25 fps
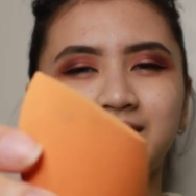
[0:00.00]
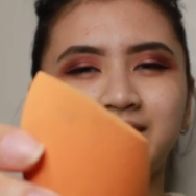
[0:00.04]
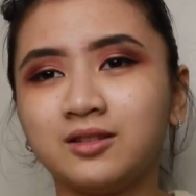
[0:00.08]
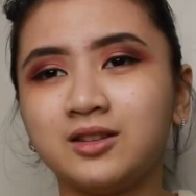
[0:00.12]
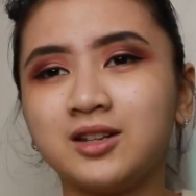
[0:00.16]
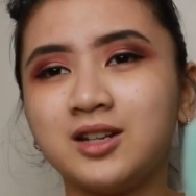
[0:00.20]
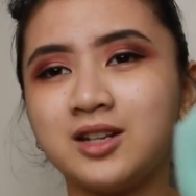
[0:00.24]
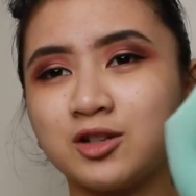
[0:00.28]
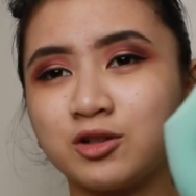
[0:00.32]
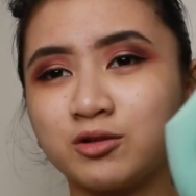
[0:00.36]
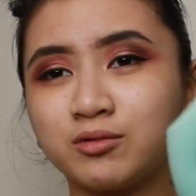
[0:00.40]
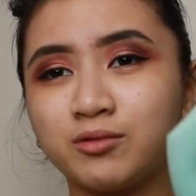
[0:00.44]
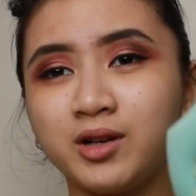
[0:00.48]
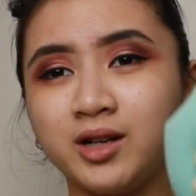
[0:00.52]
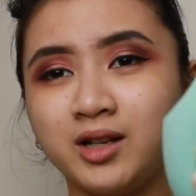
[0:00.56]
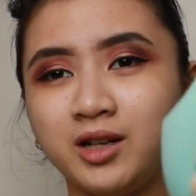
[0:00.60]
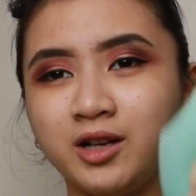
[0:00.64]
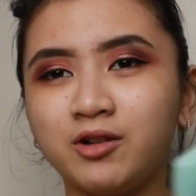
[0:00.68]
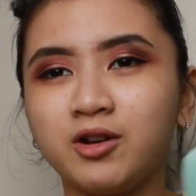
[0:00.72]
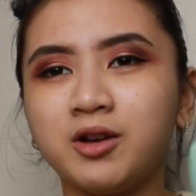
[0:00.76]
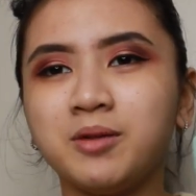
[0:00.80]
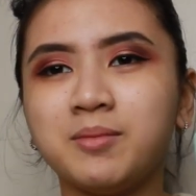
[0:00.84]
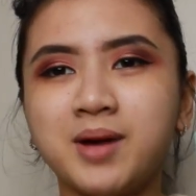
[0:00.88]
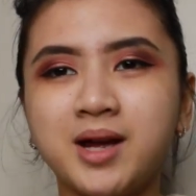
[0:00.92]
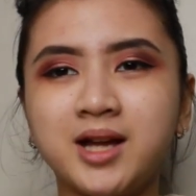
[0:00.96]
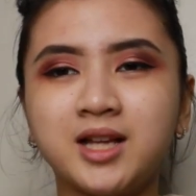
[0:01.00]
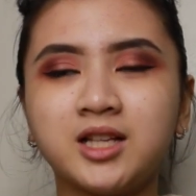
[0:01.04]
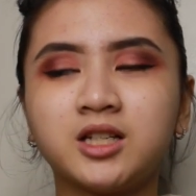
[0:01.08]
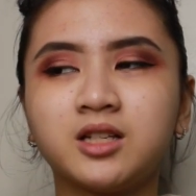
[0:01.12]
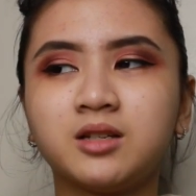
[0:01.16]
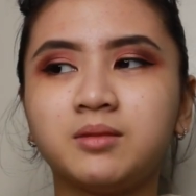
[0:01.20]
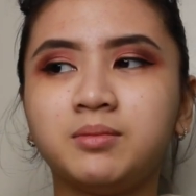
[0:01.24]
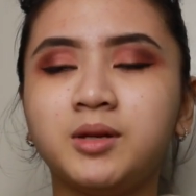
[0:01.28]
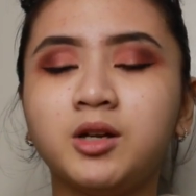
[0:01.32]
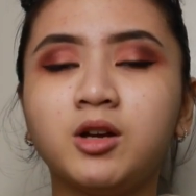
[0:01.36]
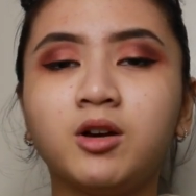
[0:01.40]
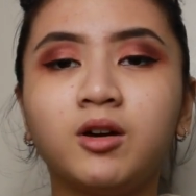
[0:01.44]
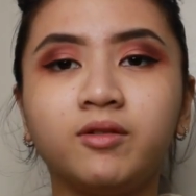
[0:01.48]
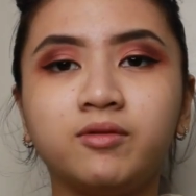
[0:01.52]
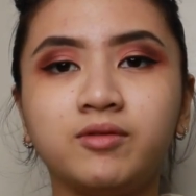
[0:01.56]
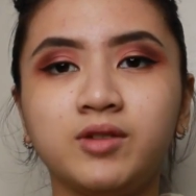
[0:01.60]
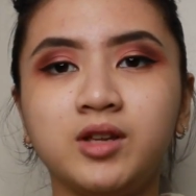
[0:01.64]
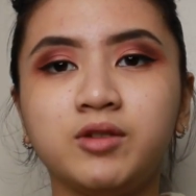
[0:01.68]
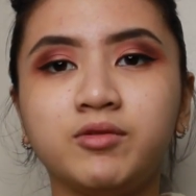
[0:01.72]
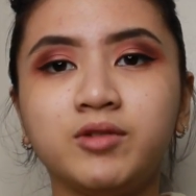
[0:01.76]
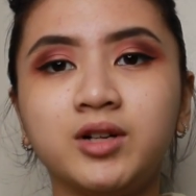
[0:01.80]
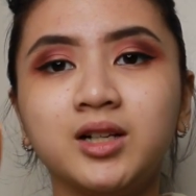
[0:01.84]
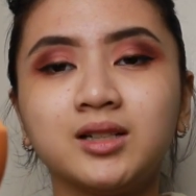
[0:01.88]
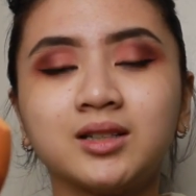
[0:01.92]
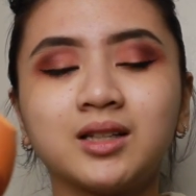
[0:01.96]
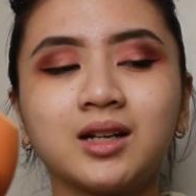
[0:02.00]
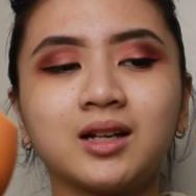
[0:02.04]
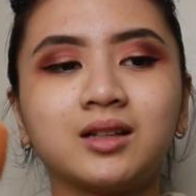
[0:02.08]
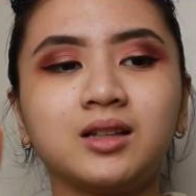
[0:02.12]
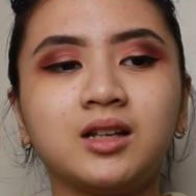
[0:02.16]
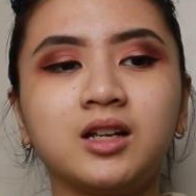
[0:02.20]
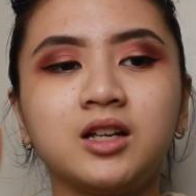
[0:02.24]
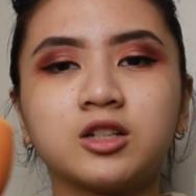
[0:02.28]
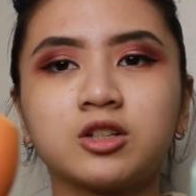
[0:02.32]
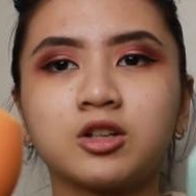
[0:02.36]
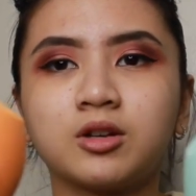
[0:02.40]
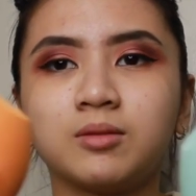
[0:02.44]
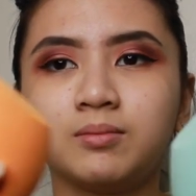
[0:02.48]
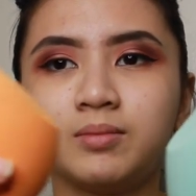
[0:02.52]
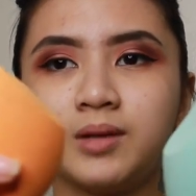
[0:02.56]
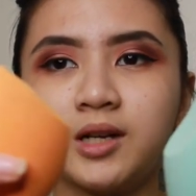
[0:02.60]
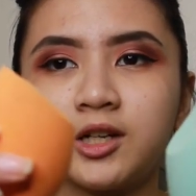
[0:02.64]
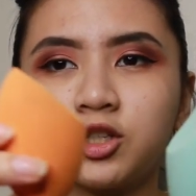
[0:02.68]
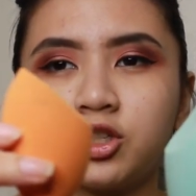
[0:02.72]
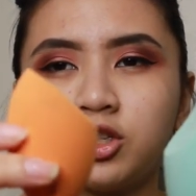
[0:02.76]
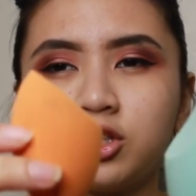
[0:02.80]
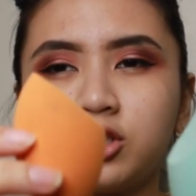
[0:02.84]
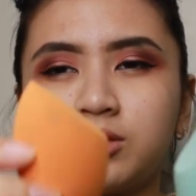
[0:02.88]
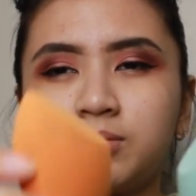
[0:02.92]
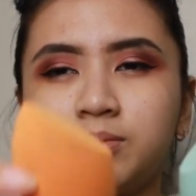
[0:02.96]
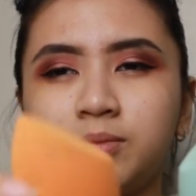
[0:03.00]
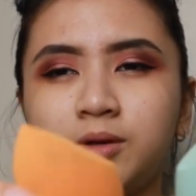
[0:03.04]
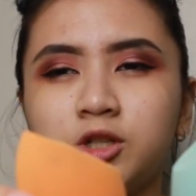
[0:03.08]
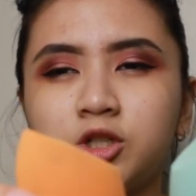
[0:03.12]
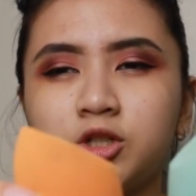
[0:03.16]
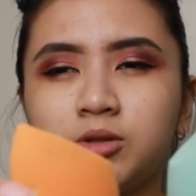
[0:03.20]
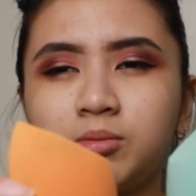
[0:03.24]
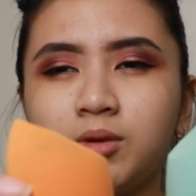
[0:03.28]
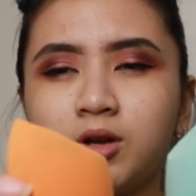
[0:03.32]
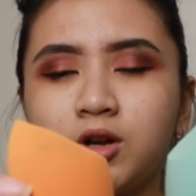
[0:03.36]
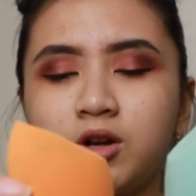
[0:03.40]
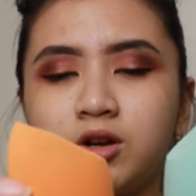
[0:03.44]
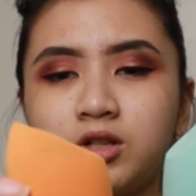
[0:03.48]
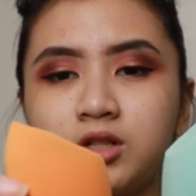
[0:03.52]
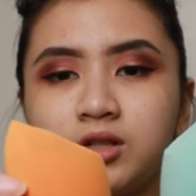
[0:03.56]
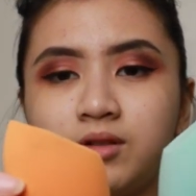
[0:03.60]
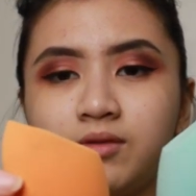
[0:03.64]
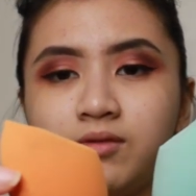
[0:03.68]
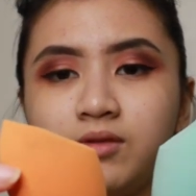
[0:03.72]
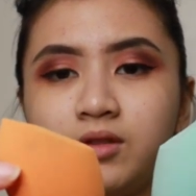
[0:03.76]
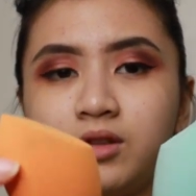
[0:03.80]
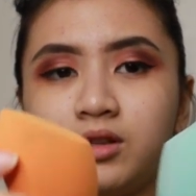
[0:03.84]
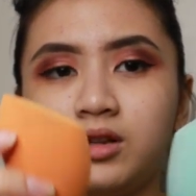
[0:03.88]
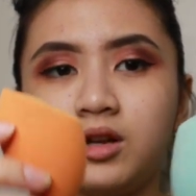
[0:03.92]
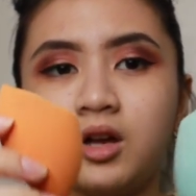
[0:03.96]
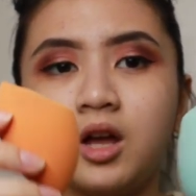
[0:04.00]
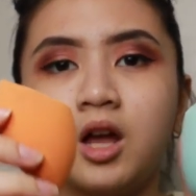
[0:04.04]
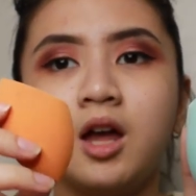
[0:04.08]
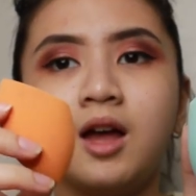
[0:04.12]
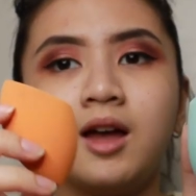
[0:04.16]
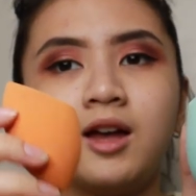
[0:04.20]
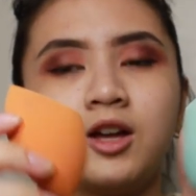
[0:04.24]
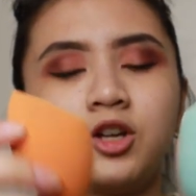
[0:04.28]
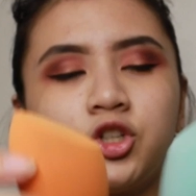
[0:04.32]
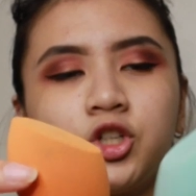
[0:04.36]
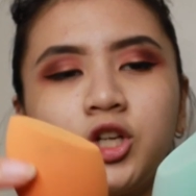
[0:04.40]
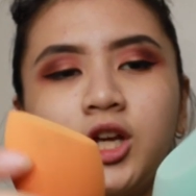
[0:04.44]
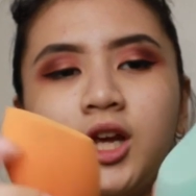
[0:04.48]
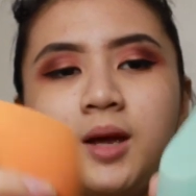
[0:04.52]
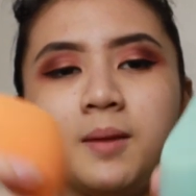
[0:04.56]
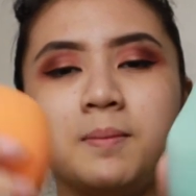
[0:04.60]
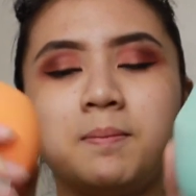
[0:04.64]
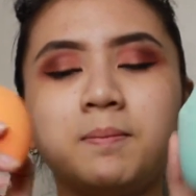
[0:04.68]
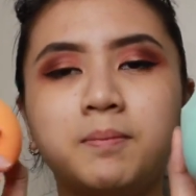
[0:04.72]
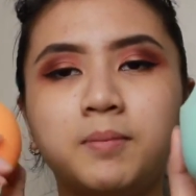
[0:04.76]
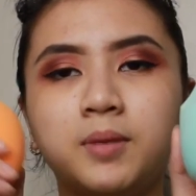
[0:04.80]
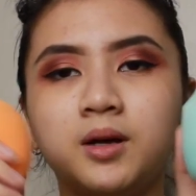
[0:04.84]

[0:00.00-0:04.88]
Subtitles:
This really reminds me of the Real Techniques complexion sponge because of the shape,